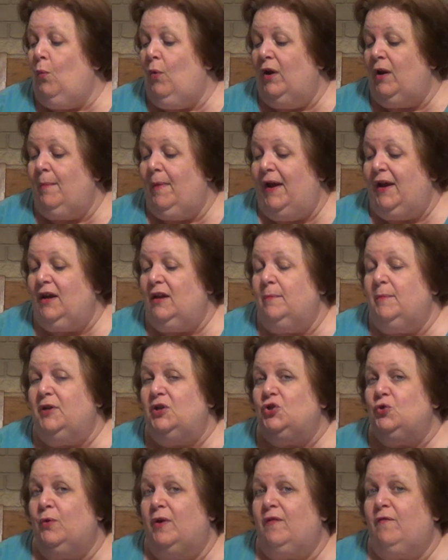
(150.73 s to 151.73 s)
what am I going to be
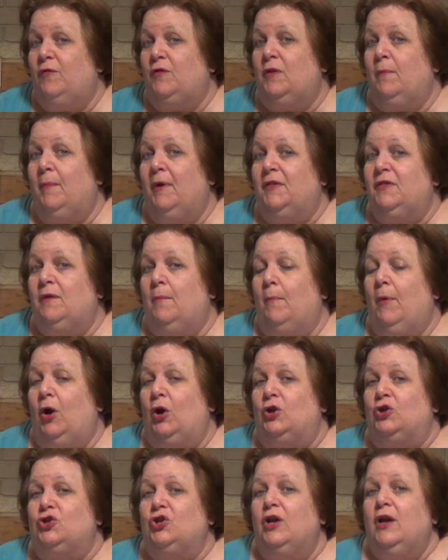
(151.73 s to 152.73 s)
doing for the month of
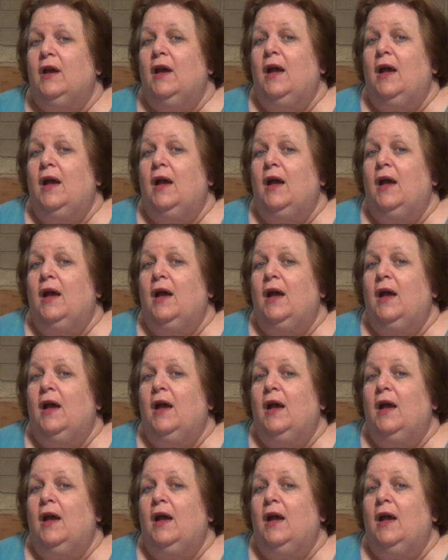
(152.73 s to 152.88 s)
March?